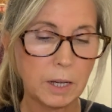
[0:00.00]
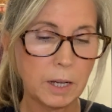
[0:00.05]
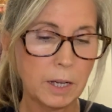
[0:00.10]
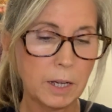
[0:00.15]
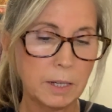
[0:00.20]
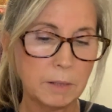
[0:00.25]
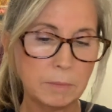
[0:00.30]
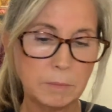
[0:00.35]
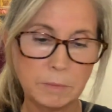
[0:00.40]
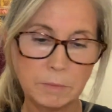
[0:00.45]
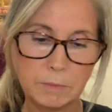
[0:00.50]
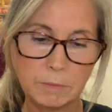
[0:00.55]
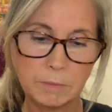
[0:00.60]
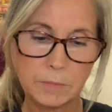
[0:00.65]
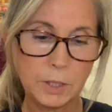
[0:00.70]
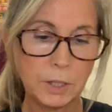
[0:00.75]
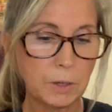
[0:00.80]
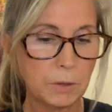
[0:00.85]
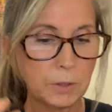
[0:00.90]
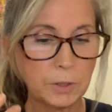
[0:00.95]

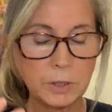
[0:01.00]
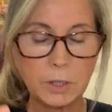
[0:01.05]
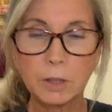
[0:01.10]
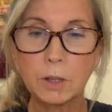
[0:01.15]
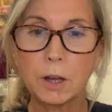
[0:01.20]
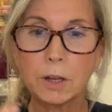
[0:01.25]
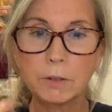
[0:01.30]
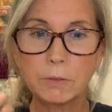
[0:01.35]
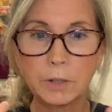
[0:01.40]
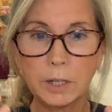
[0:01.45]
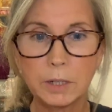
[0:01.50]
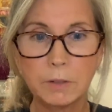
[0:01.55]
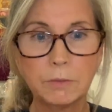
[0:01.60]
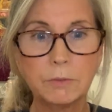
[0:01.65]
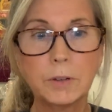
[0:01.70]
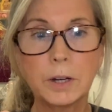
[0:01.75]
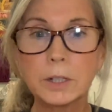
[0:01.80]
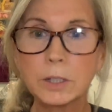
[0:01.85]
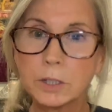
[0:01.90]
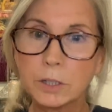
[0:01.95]
There's a lot of kind of
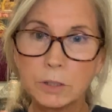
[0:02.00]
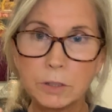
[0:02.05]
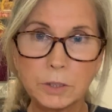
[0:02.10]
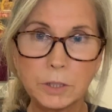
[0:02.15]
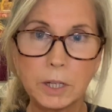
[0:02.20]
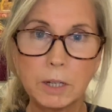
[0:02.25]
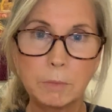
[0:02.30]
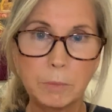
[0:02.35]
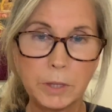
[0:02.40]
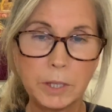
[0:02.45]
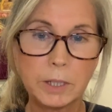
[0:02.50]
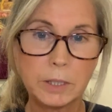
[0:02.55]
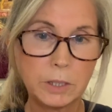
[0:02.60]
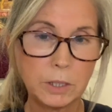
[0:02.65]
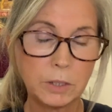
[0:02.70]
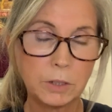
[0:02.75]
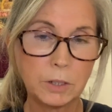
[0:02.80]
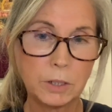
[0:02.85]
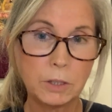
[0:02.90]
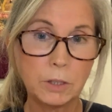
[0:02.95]
functional type things that
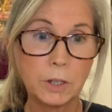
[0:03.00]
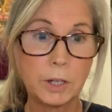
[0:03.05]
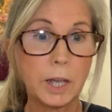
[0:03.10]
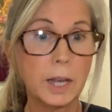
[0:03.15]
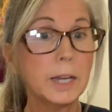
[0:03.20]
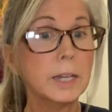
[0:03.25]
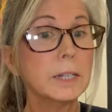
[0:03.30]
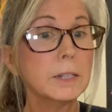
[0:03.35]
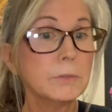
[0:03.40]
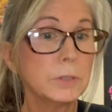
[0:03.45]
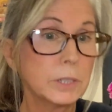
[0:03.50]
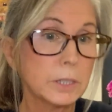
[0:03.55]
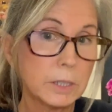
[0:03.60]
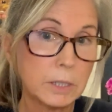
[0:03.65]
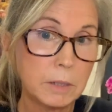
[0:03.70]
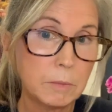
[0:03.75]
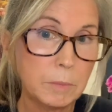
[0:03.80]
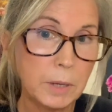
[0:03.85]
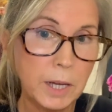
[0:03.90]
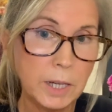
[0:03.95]
you can look at, and even just
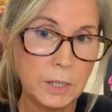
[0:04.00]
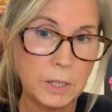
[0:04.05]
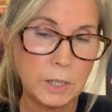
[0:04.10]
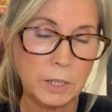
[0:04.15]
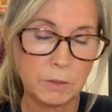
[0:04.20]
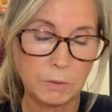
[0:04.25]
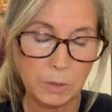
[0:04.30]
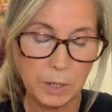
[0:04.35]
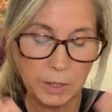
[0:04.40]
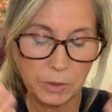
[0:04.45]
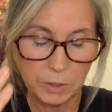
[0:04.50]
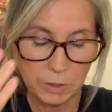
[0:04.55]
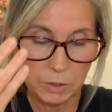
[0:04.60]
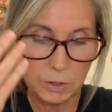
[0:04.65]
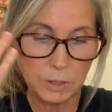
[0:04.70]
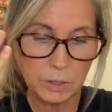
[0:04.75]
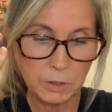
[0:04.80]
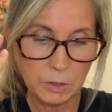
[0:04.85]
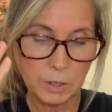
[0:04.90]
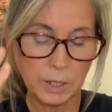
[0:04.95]
compassion, right, that you
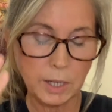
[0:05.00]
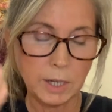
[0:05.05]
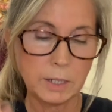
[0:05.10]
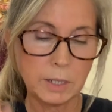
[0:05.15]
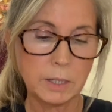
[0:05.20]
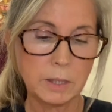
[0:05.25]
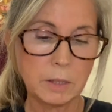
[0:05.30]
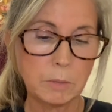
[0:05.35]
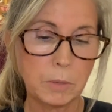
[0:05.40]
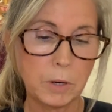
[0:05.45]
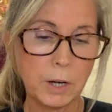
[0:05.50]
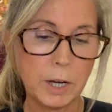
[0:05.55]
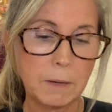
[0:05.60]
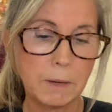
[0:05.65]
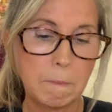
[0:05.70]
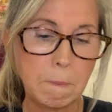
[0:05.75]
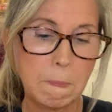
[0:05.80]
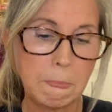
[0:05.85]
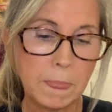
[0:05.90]
can look at in the brain.